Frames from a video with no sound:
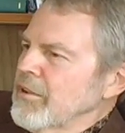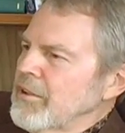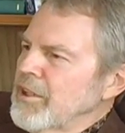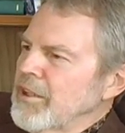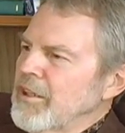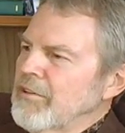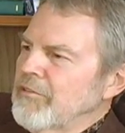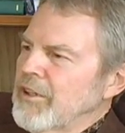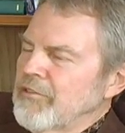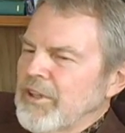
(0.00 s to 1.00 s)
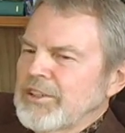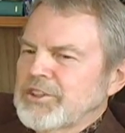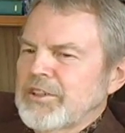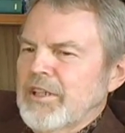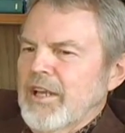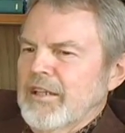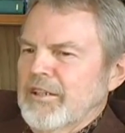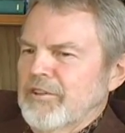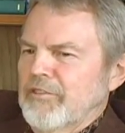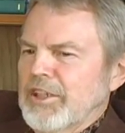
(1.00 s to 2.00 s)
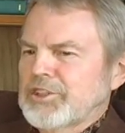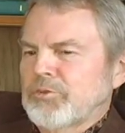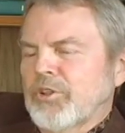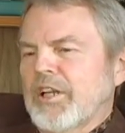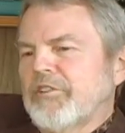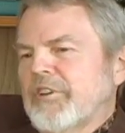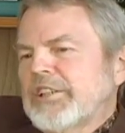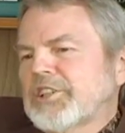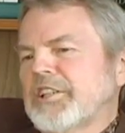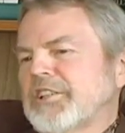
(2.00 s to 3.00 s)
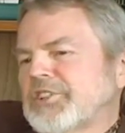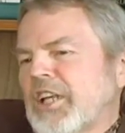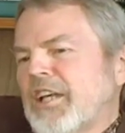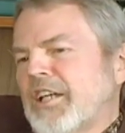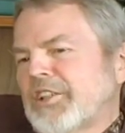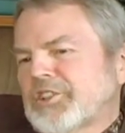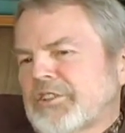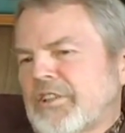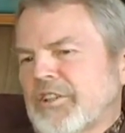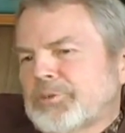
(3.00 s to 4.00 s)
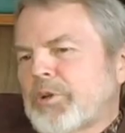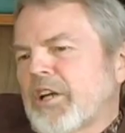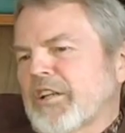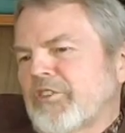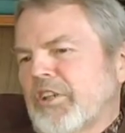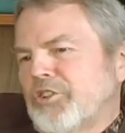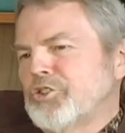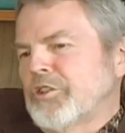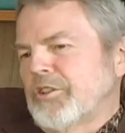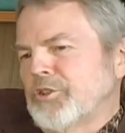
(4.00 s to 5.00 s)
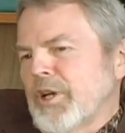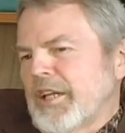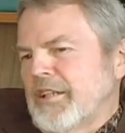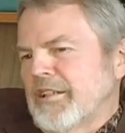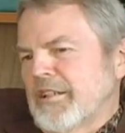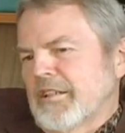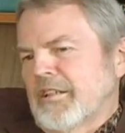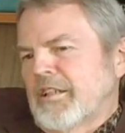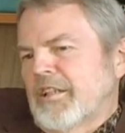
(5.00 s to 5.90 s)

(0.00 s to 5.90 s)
You need in invention and innovation, where invention is the spark of a new, new idea,